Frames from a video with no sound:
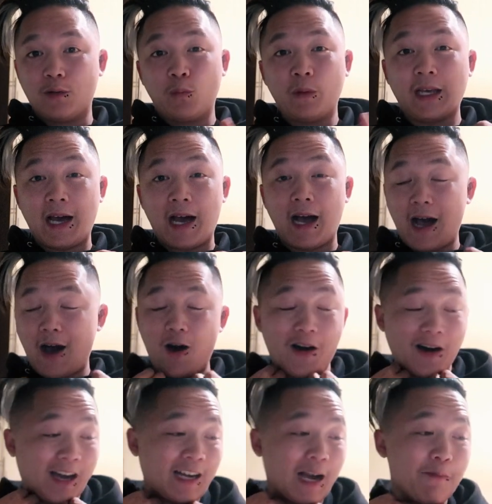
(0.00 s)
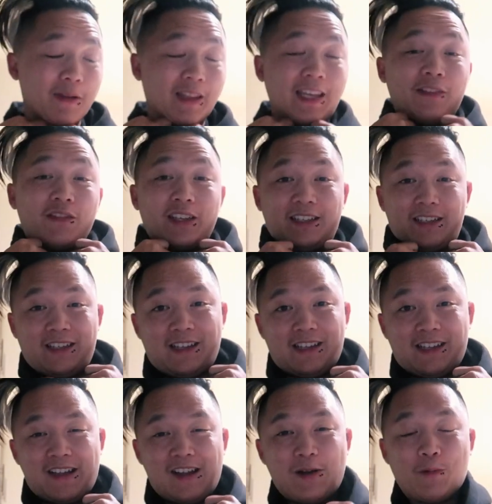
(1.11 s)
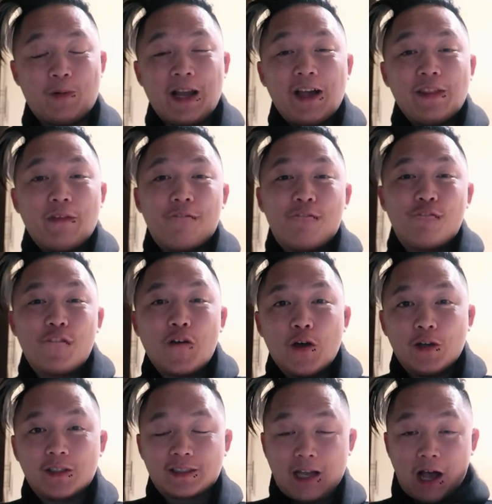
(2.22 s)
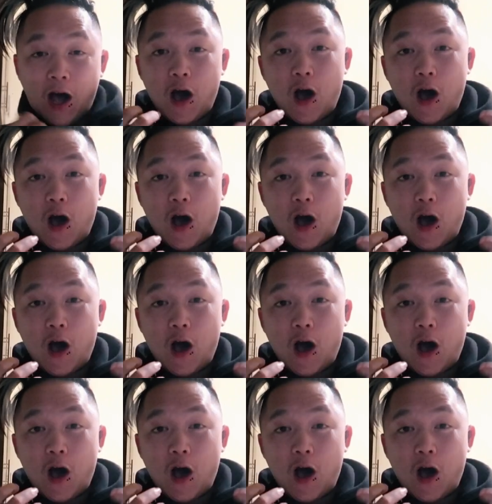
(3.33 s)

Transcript: We, oh, I can't believe it. We are the first